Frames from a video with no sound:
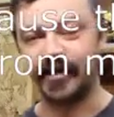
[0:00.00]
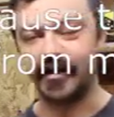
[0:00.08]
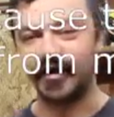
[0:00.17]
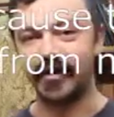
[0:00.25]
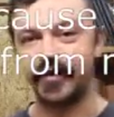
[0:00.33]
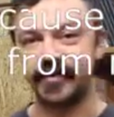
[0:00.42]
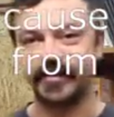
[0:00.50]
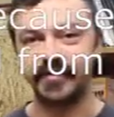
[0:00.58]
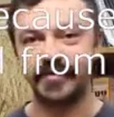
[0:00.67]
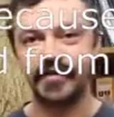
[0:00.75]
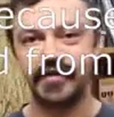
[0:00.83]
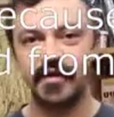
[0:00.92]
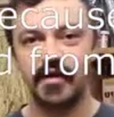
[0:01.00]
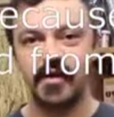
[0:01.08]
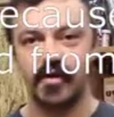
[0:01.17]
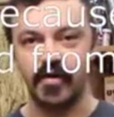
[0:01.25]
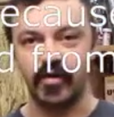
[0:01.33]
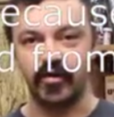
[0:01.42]
as
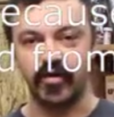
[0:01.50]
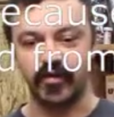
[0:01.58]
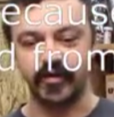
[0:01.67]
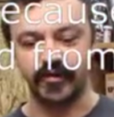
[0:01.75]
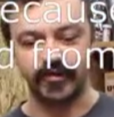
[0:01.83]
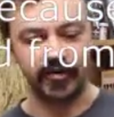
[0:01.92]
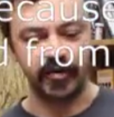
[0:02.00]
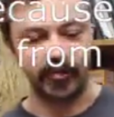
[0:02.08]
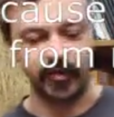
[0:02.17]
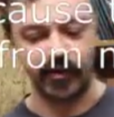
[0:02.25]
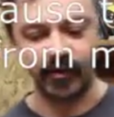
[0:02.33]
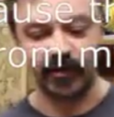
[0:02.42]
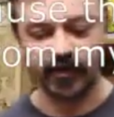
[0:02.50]
a card scraper.